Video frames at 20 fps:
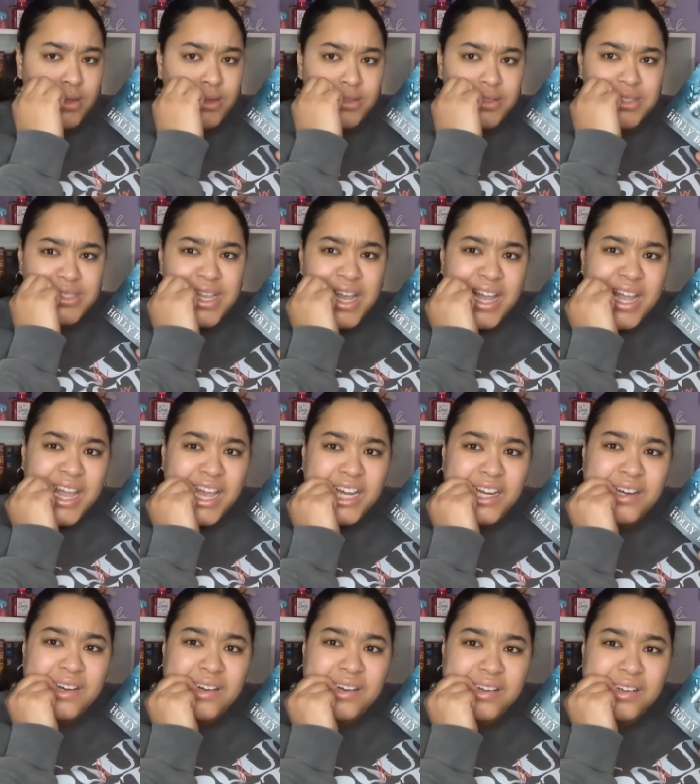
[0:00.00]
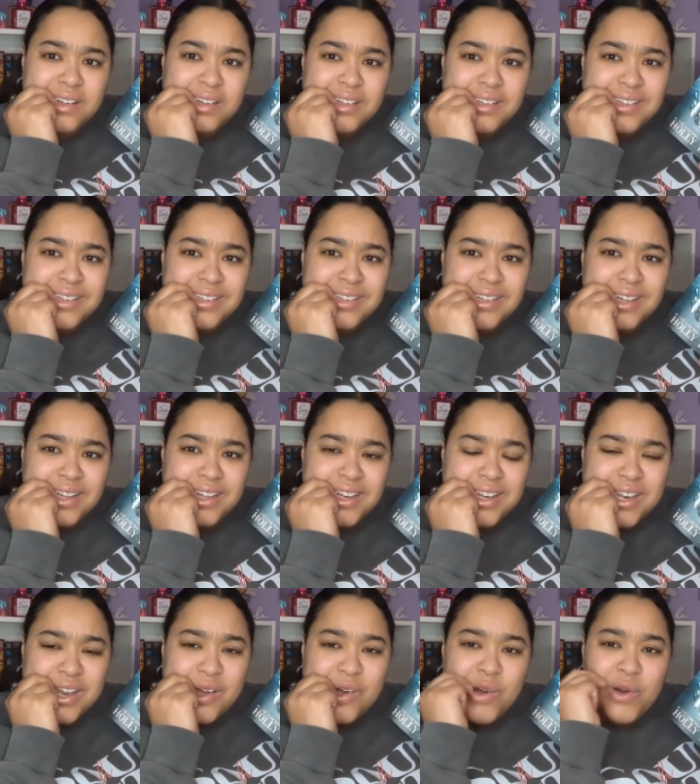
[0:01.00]
Does that count?
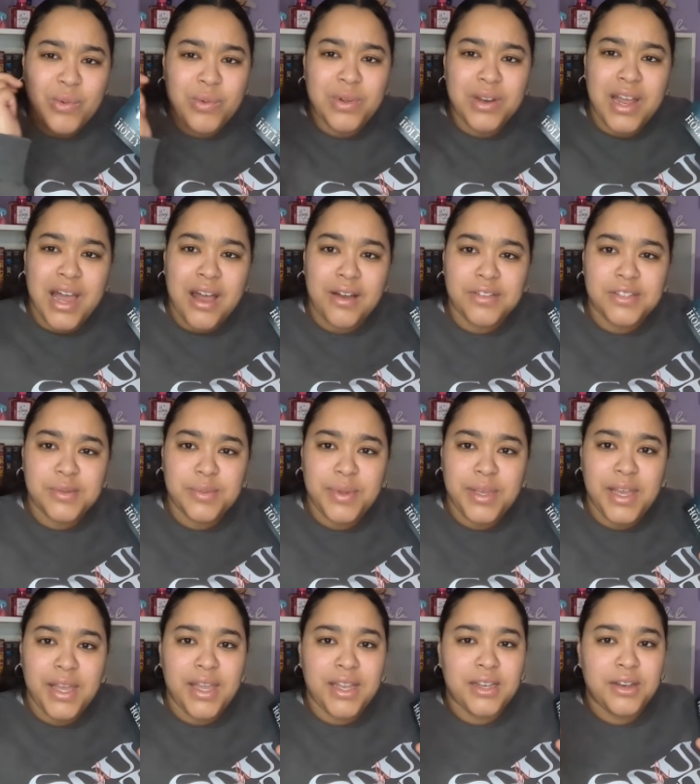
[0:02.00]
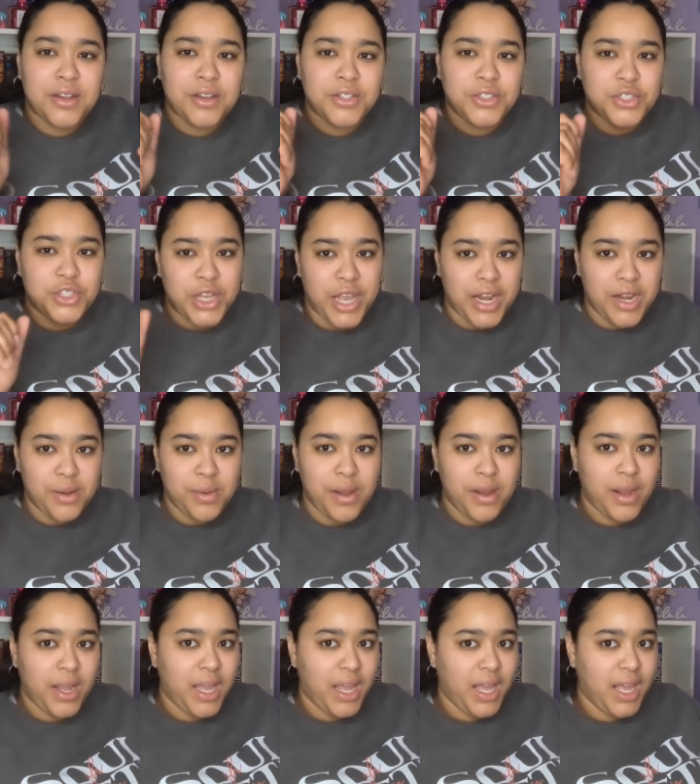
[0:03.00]
no, it would have to be in
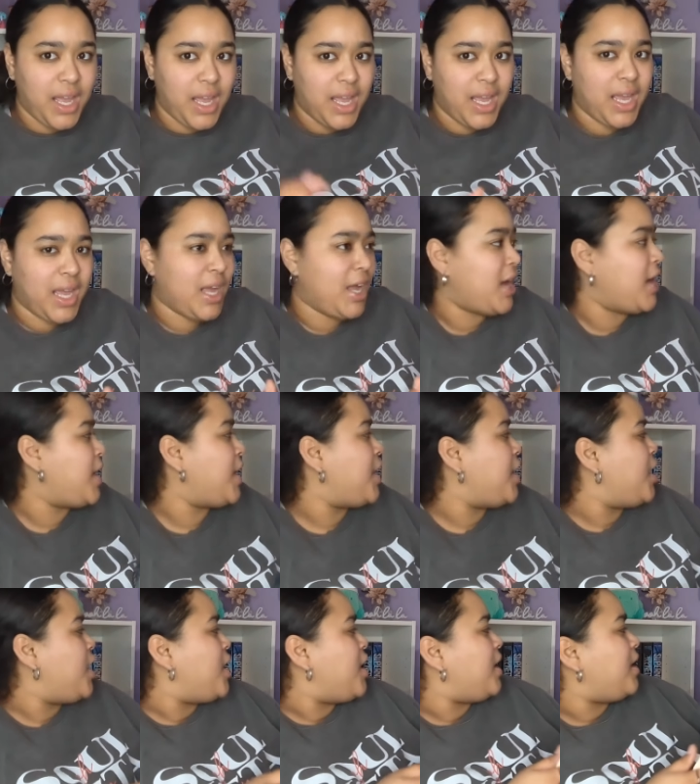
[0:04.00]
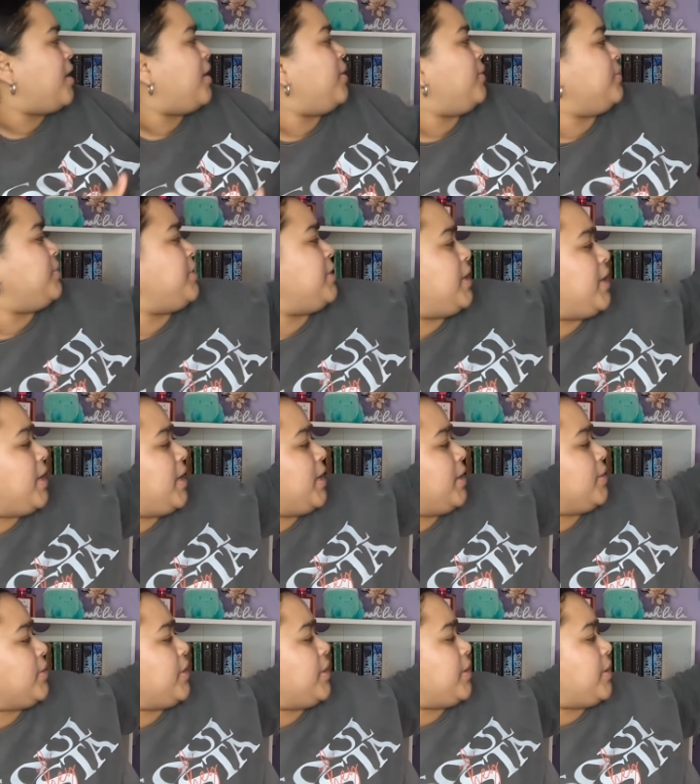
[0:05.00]
January. Oh no,
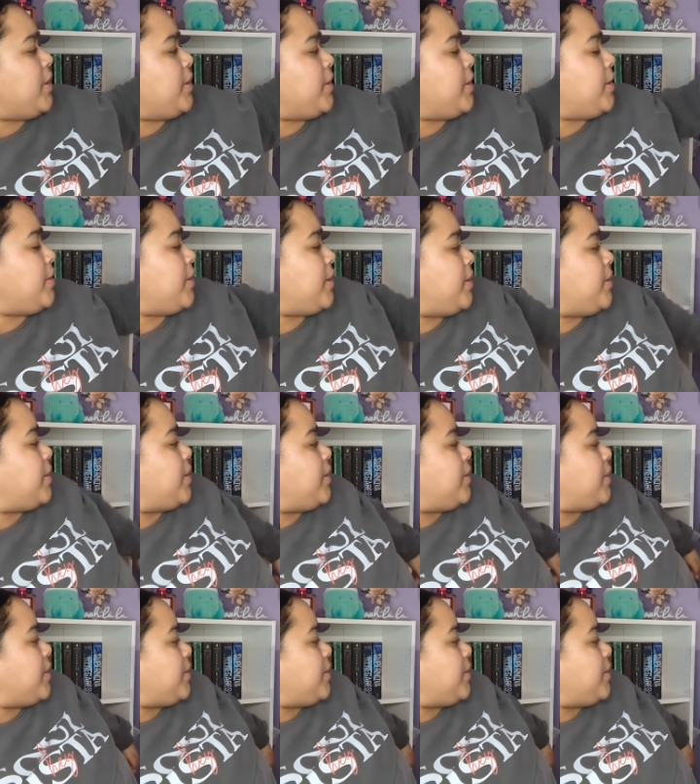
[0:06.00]
no, no, no, no, no, no.